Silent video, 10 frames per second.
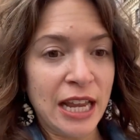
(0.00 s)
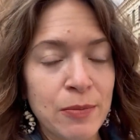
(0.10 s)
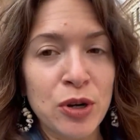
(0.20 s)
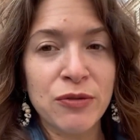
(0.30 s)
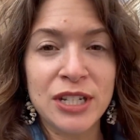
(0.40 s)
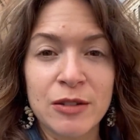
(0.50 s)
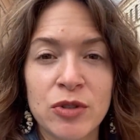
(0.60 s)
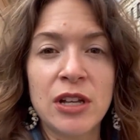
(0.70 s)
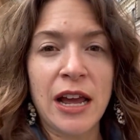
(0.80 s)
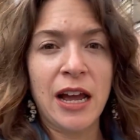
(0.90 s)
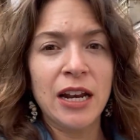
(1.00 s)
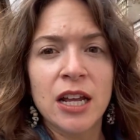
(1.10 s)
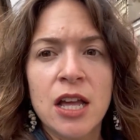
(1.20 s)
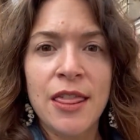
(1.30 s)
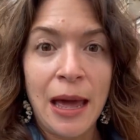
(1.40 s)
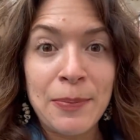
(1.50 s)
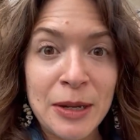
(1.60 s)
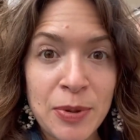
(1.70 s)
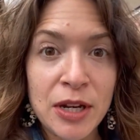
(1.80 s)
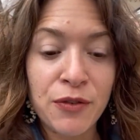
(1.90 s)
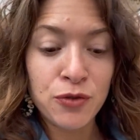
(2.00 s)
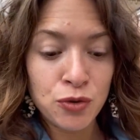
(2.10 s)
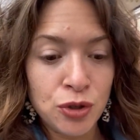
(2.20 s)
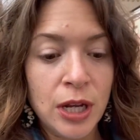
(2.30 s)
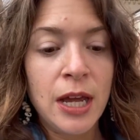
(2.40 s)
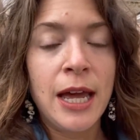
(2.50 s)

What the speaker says: and pretty reasonable. I got that big plate of food